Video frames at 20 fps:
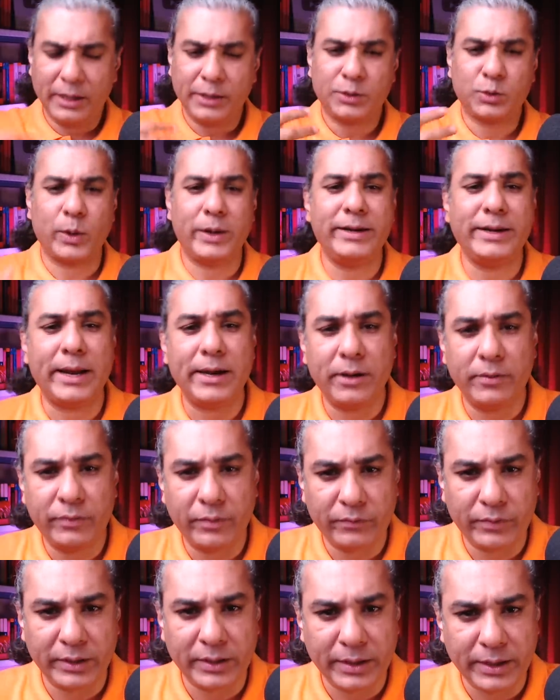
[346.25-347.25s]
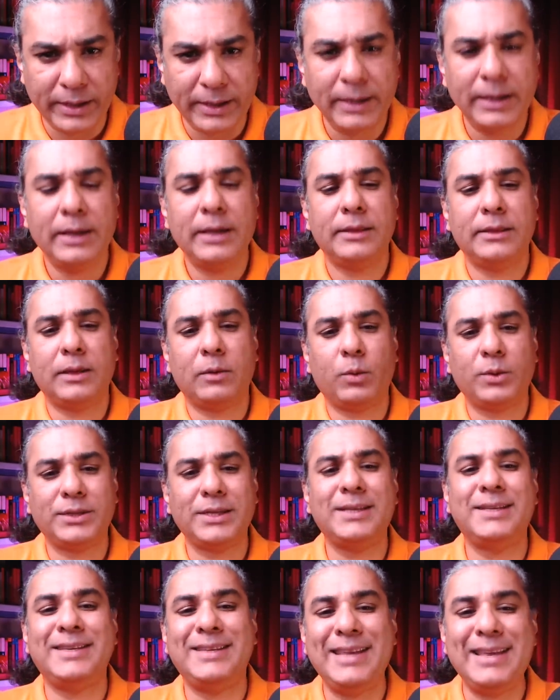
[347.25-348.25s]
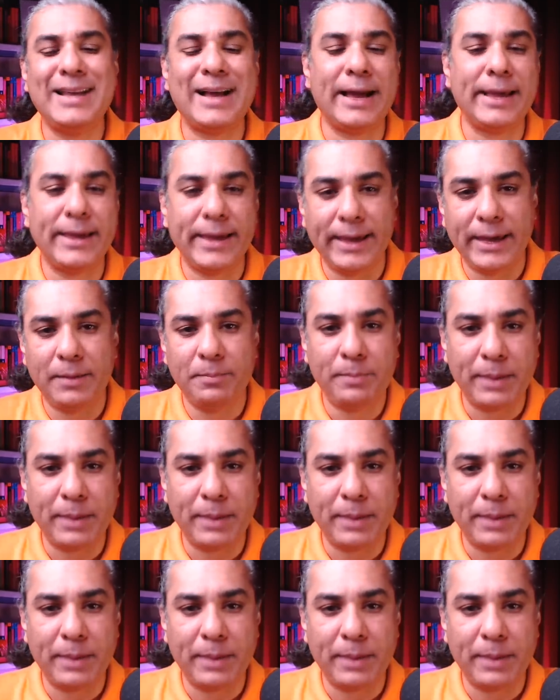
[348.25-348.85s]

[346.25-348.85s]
So in 1953, there was a CIA